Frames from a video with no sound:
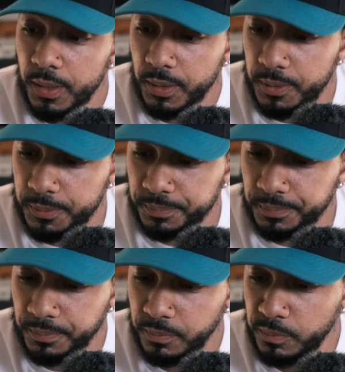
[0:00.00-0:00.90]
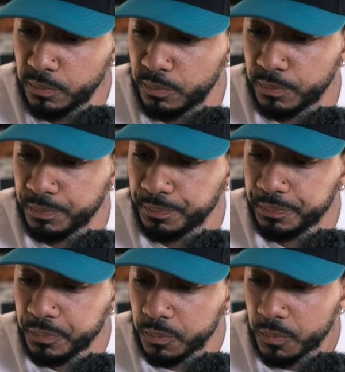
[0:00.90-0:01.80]

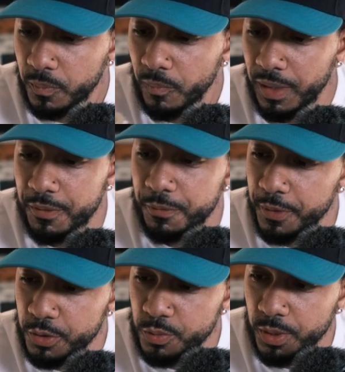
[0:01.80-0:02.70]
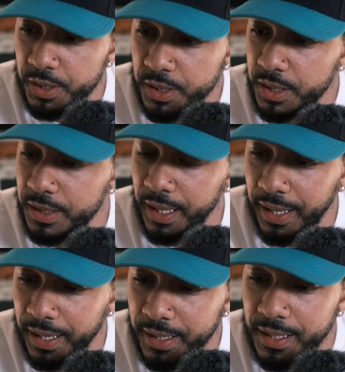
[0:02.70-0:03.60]
It feels really good in the
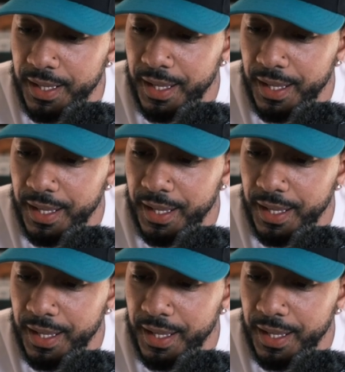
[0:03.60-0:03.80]
hand.